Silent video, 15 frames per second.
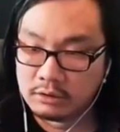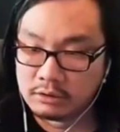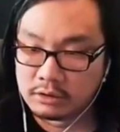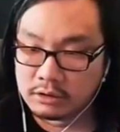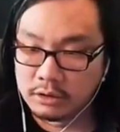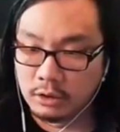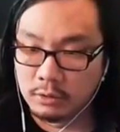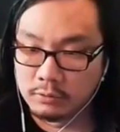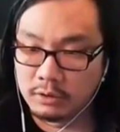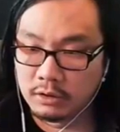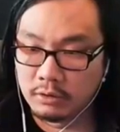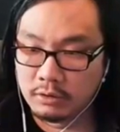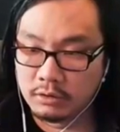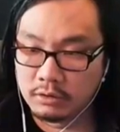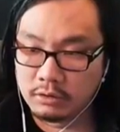So you
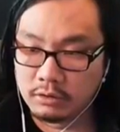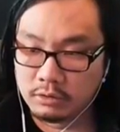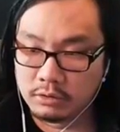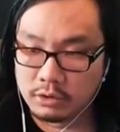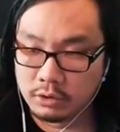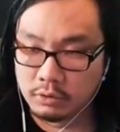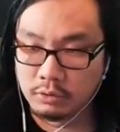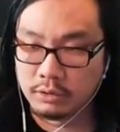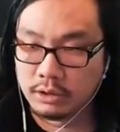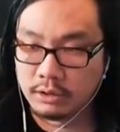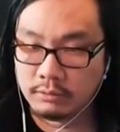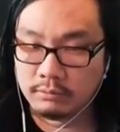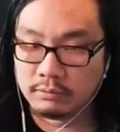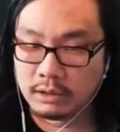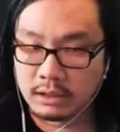know, you, you do
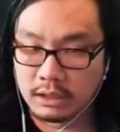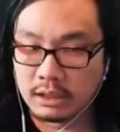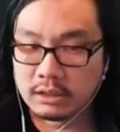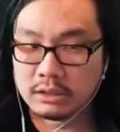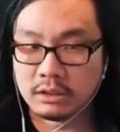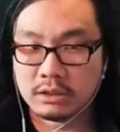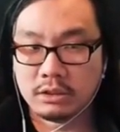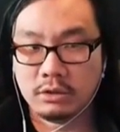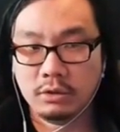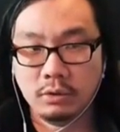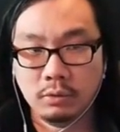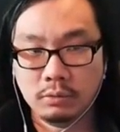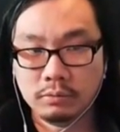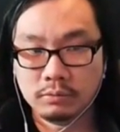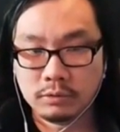the the gigs that
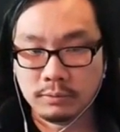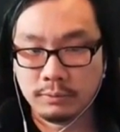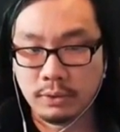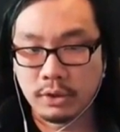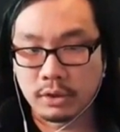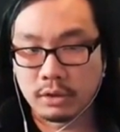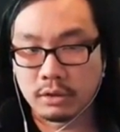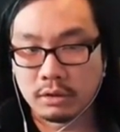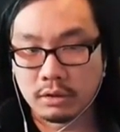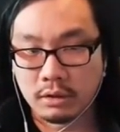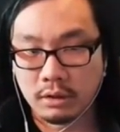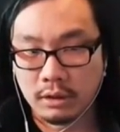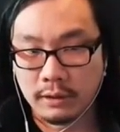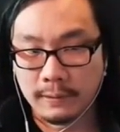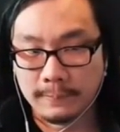you you book.
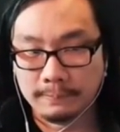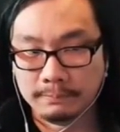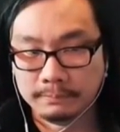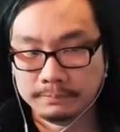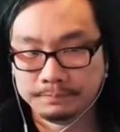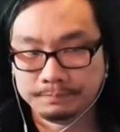Um,